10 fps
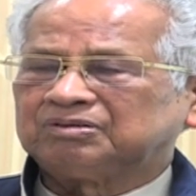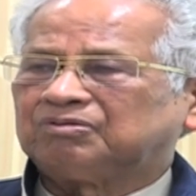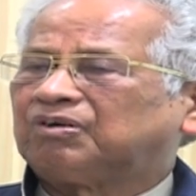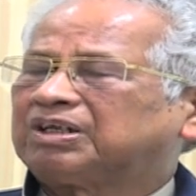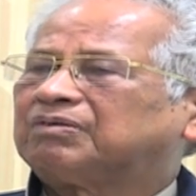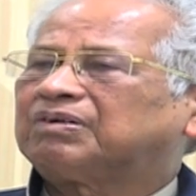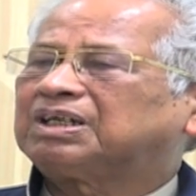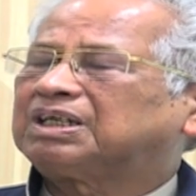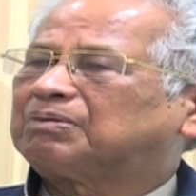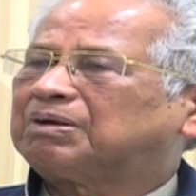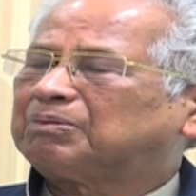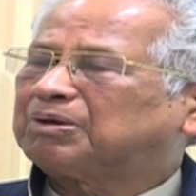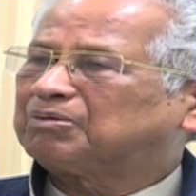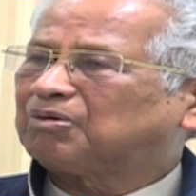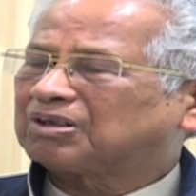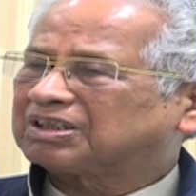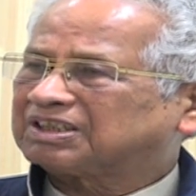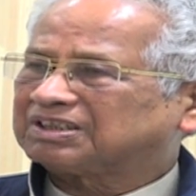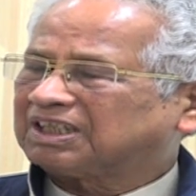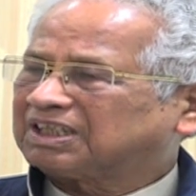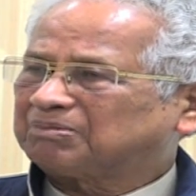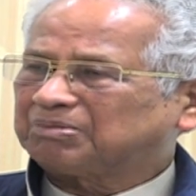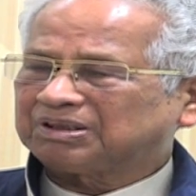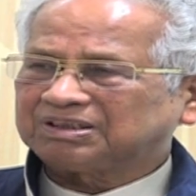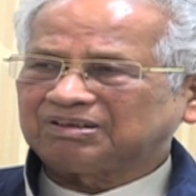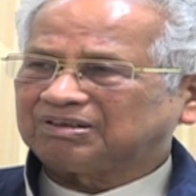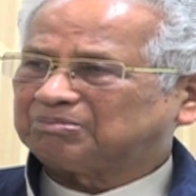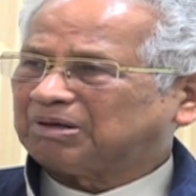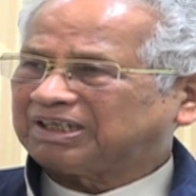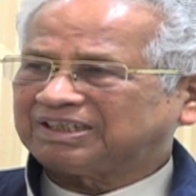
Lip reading: Whatever the development work has taken place during my